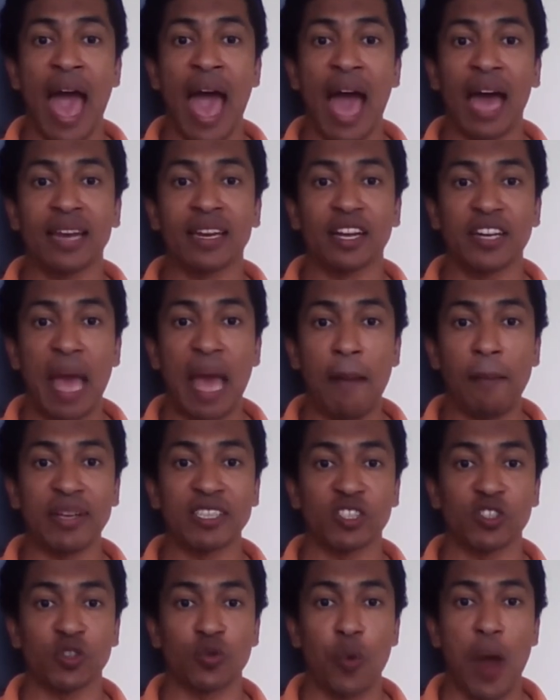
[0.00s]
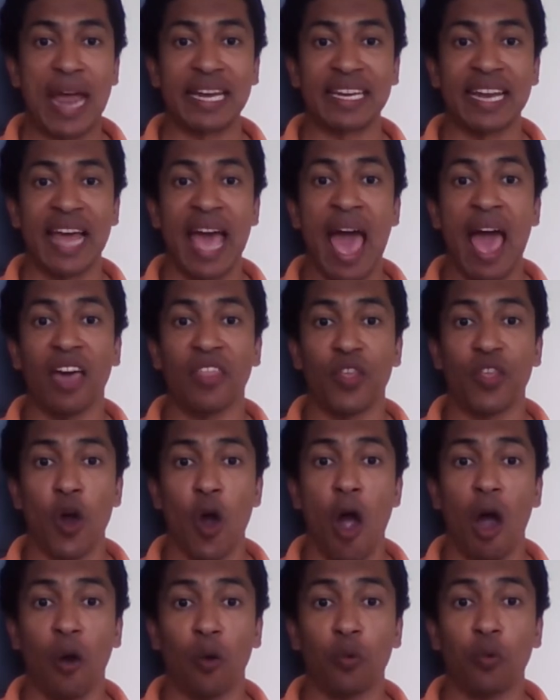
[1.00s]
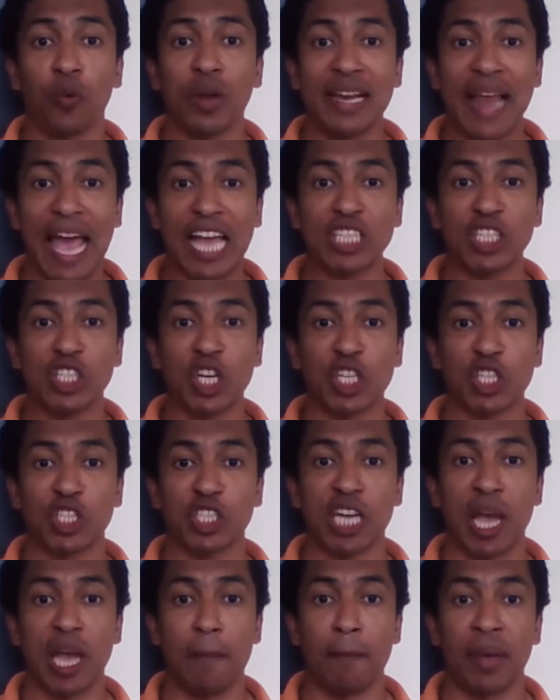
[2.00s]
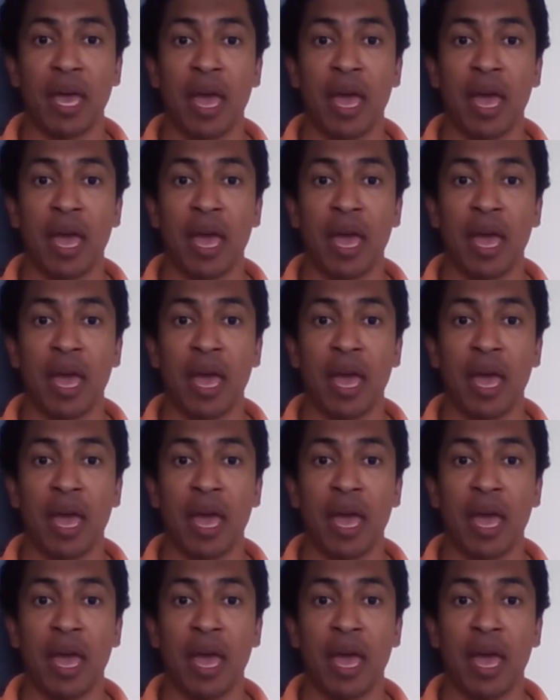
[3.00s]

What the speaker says: to demonstrate the relationship